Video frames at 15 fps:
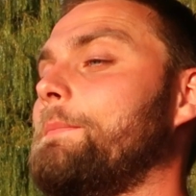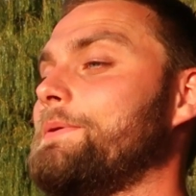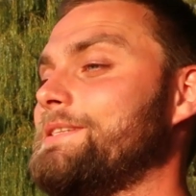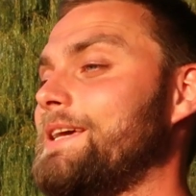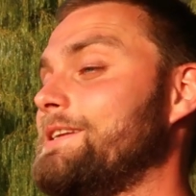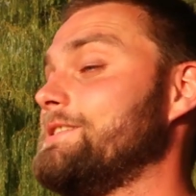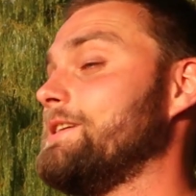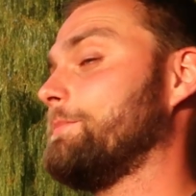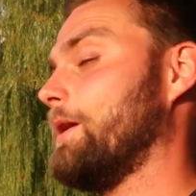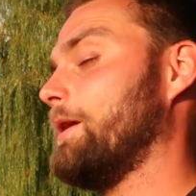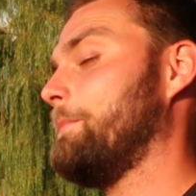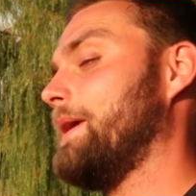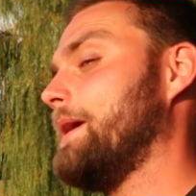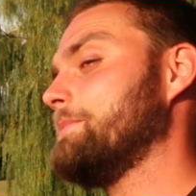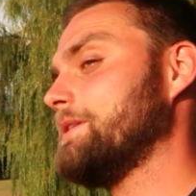that potentially I'm
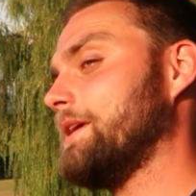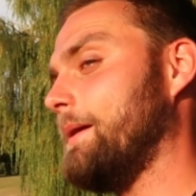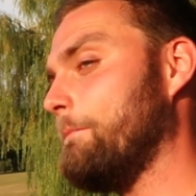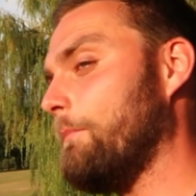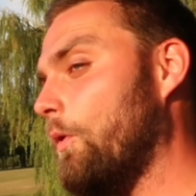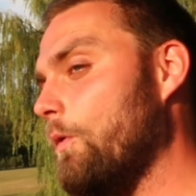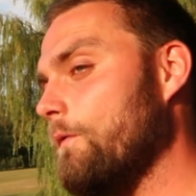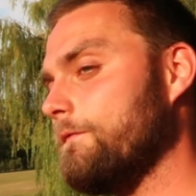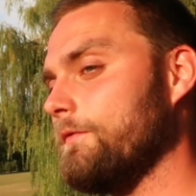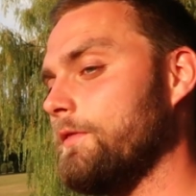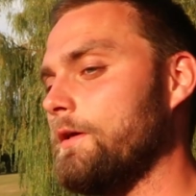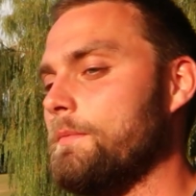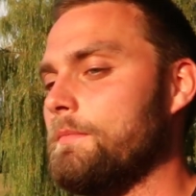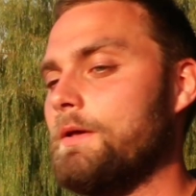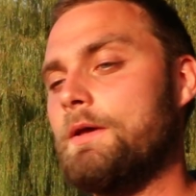going to be able to get more for
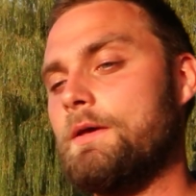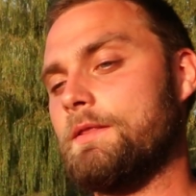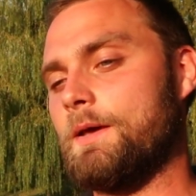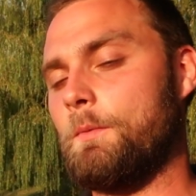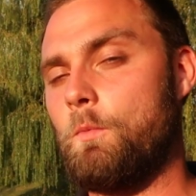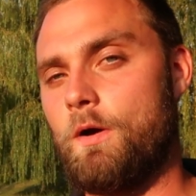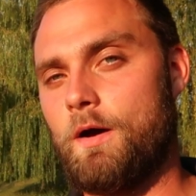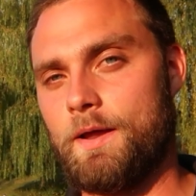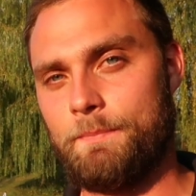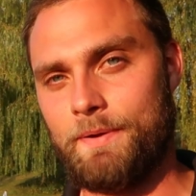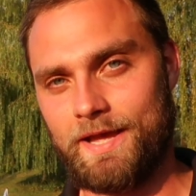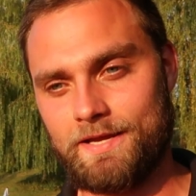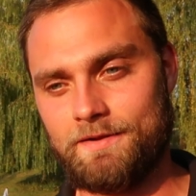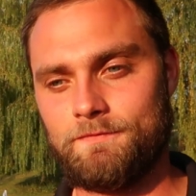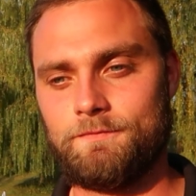them than what I
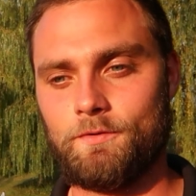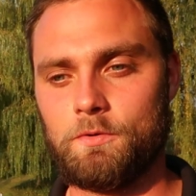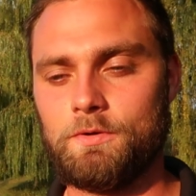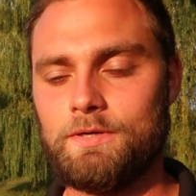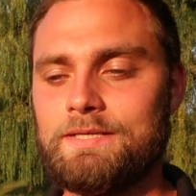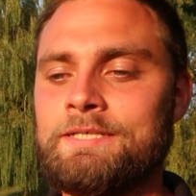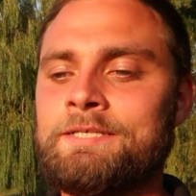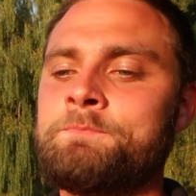paid for.